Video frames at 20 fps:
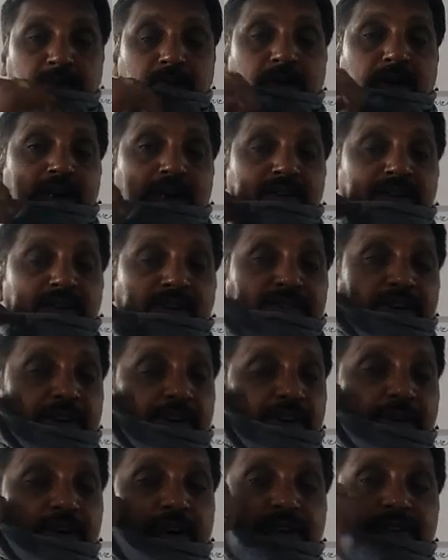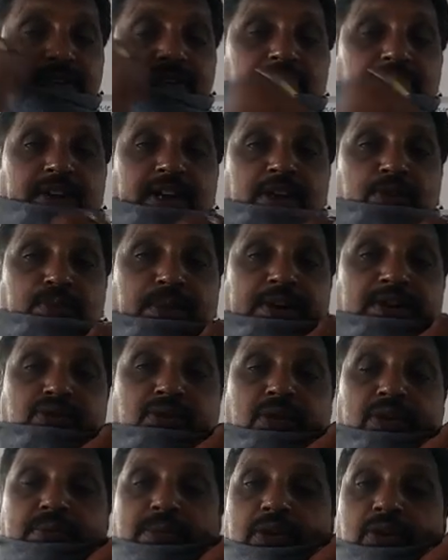What are the security and safety aspects
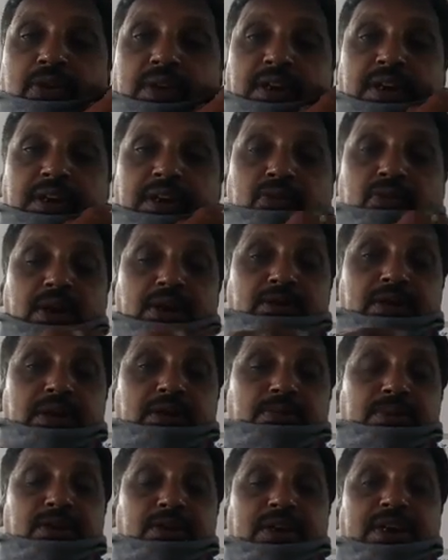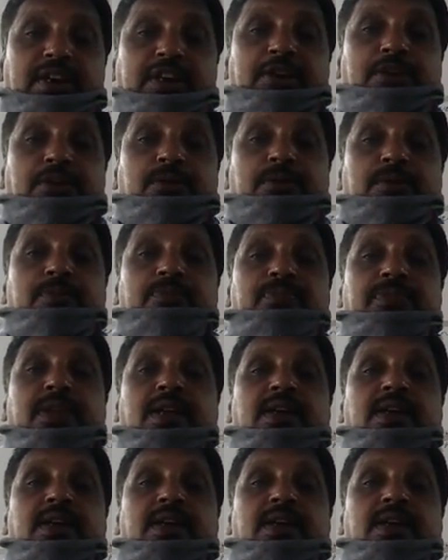we will be looking into? Why we will be looking into?